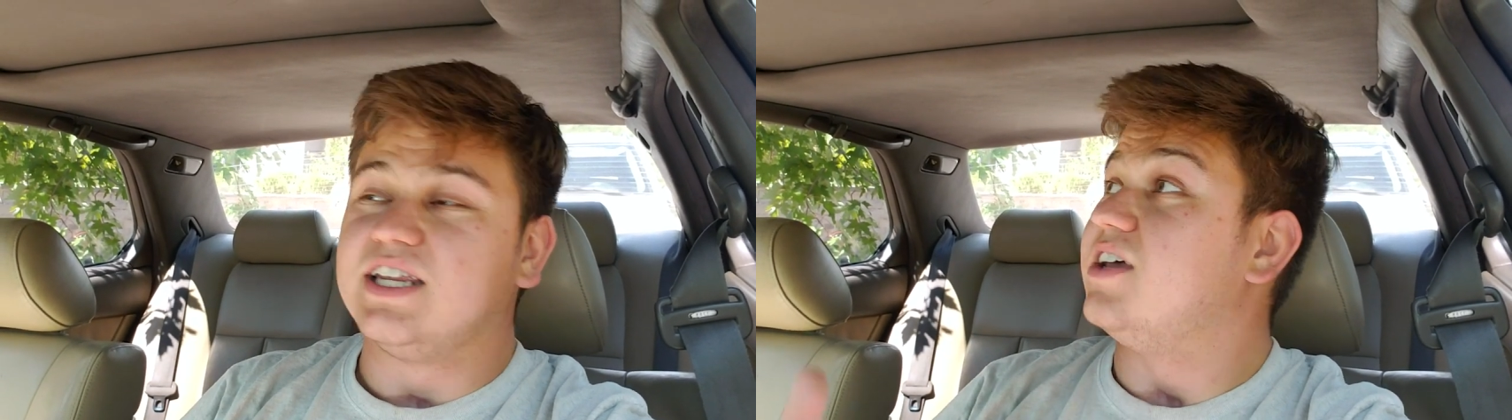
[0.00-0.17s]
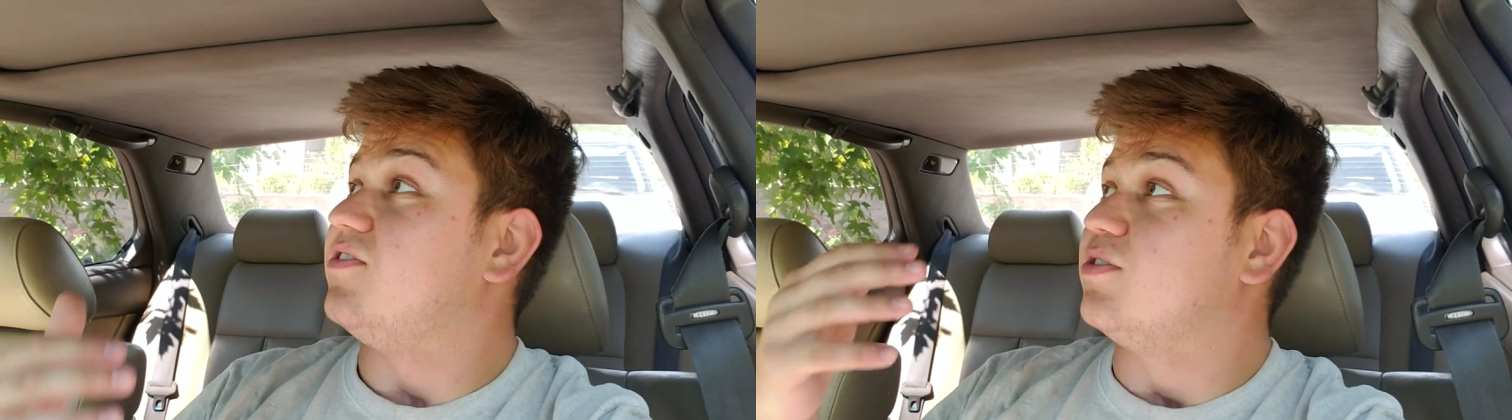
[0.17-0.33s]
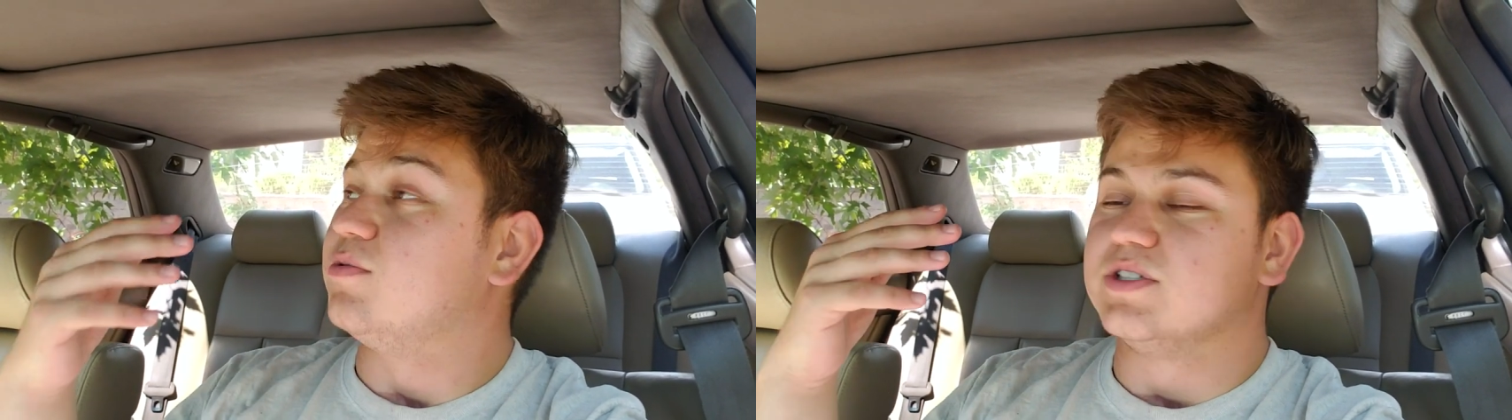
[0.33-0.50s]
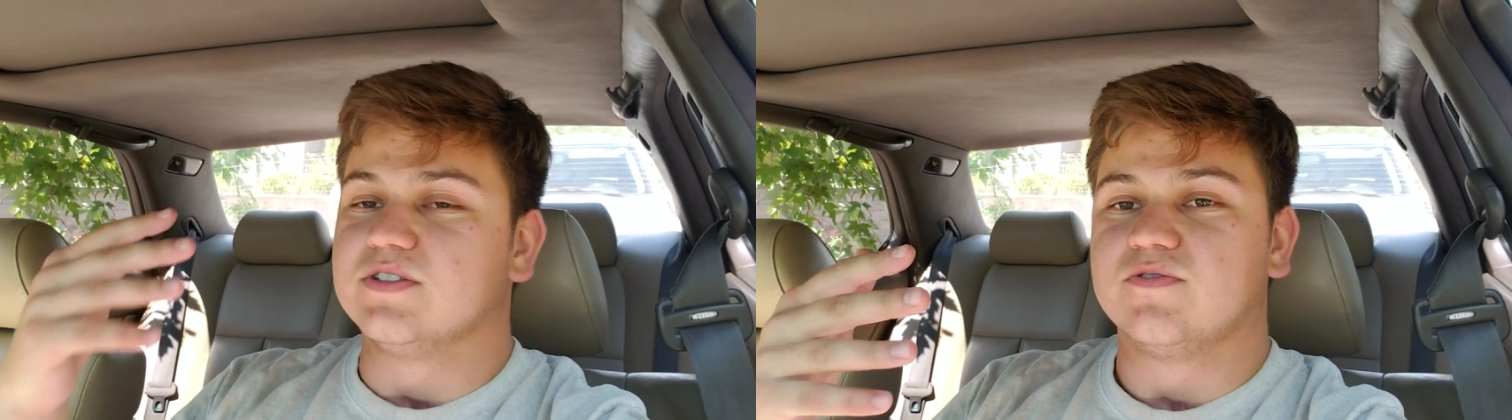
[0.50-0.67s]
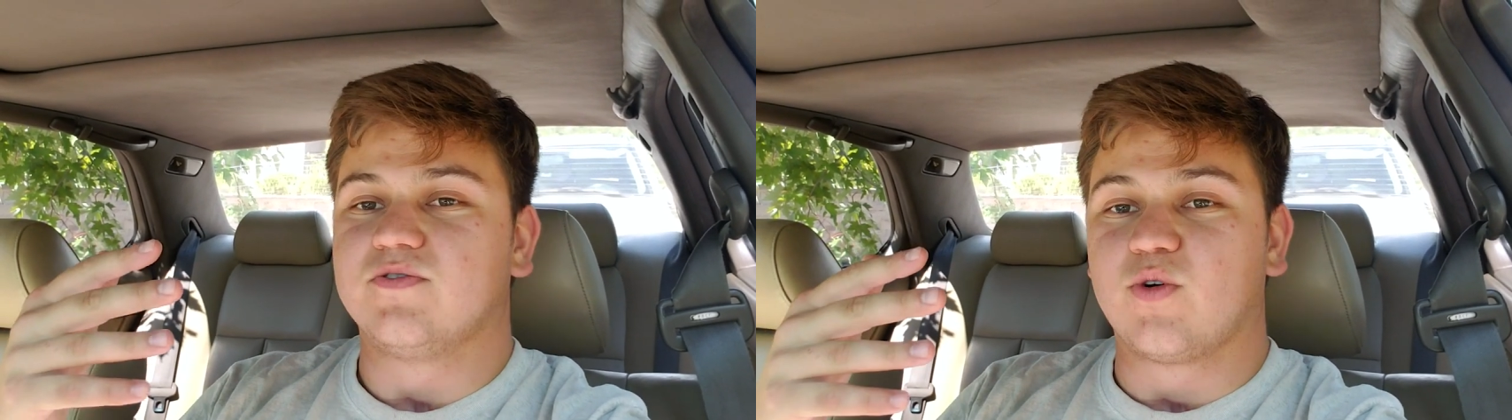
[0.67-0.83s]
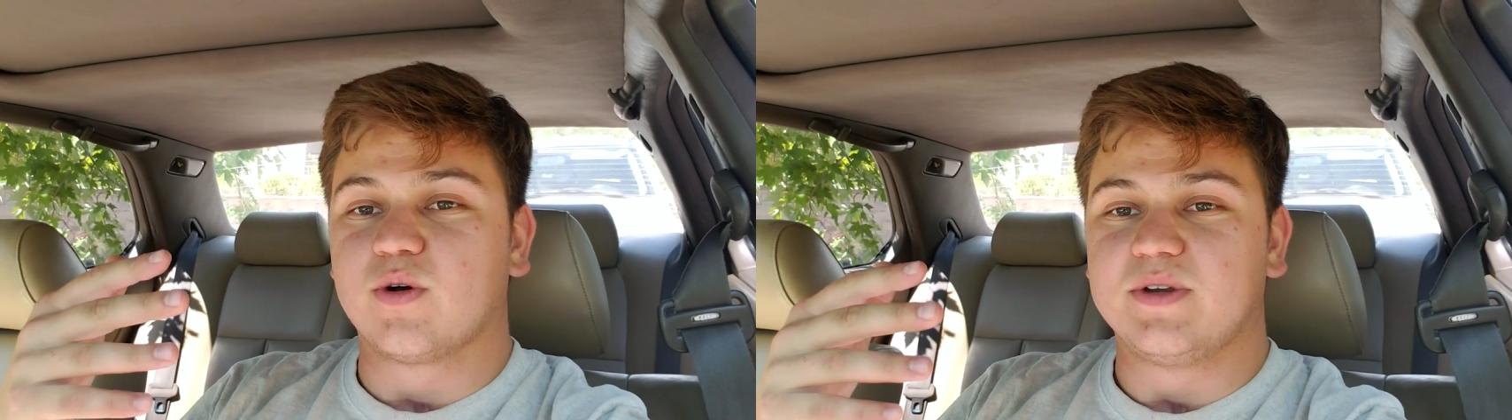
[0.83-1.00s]
if it was
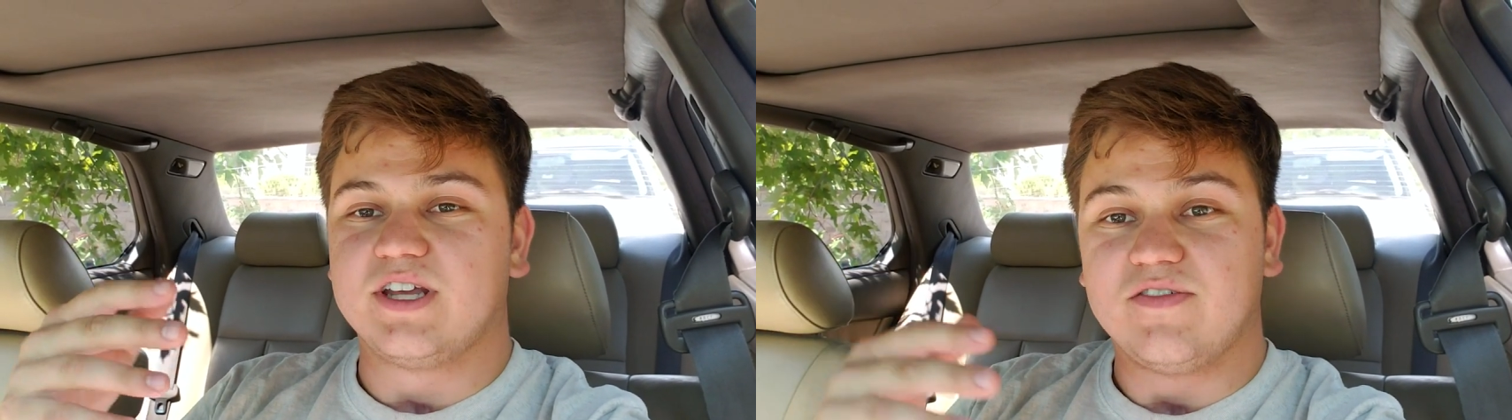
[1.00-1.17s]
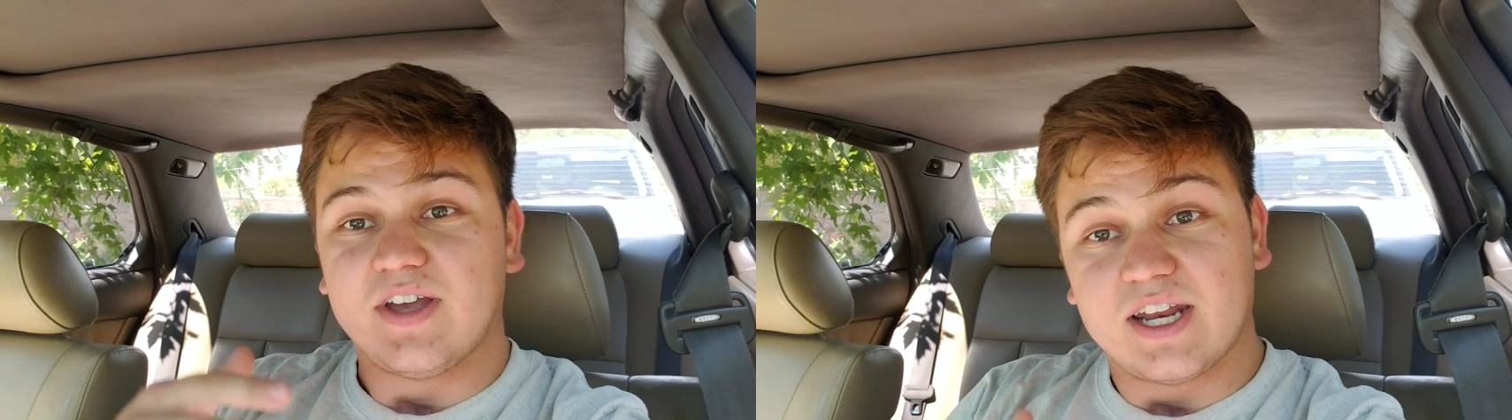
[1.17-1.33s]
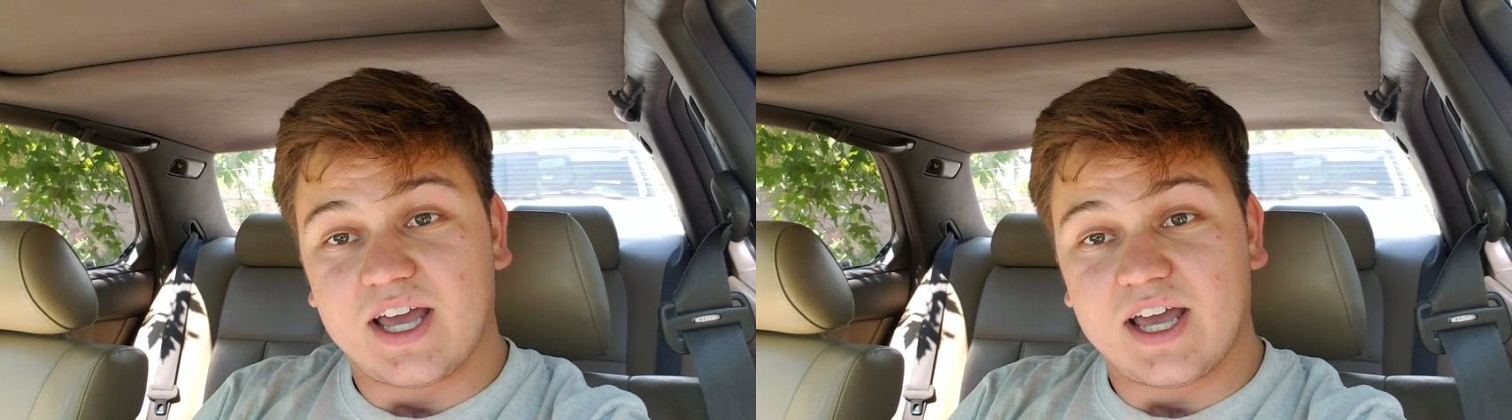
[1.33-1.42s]
informative and